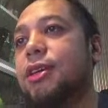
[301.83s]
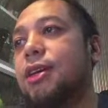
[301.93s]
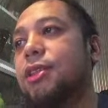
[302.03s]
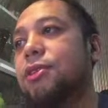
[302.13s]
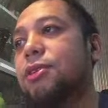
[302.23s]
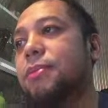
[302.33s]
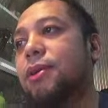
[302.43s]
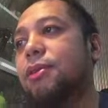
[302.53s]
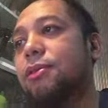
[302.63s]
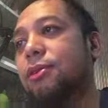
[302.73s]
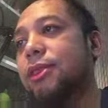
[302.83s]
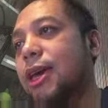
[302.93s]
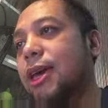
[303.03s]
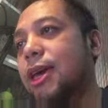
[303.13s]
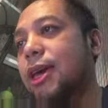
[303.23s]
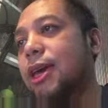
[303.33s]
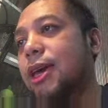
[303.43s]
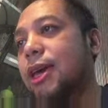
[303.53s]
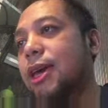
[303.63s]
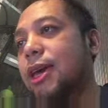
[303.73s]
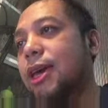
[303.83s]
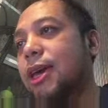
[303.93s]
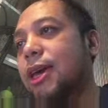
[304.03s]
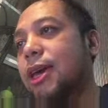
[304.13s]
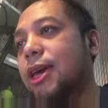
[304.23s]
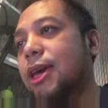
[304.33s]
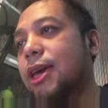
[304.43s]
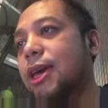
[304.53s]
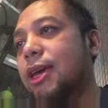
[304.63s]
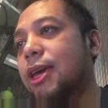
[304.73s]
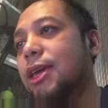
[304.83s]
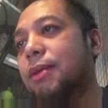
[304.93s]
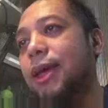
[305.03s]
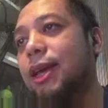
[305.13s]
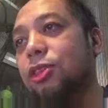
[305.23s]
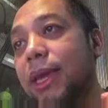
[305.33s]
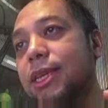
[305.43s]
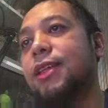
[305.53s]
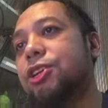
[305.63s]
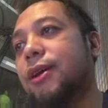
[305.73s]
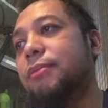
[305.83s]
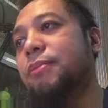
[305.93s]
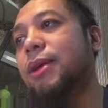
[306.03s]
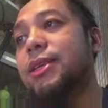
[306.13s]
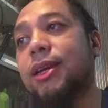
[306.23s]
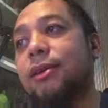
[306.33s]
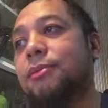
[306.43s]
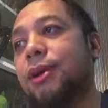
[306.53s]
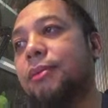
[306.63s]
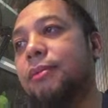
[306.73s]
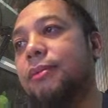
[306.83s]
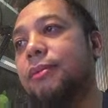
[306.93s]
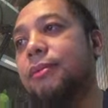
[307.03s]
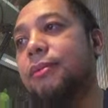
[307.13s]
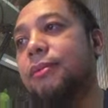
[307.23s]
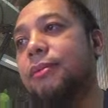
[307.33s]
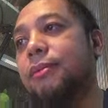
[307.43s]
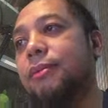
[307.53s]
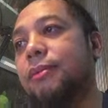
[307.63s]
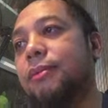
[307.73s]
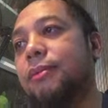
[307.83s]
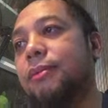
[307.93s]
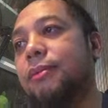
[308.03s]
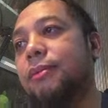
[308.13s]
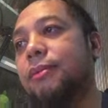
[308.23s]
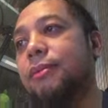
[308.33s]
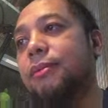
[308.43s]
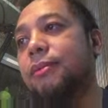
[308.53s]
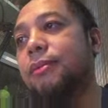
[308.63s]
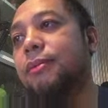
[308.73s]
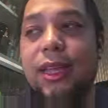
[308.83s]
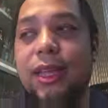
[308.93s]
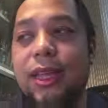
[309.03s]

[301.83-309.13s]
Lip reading: It's about growth hacking. I kept planting atomic seeds of knowledge in the farm of my second brain. Yesterday was harvest time.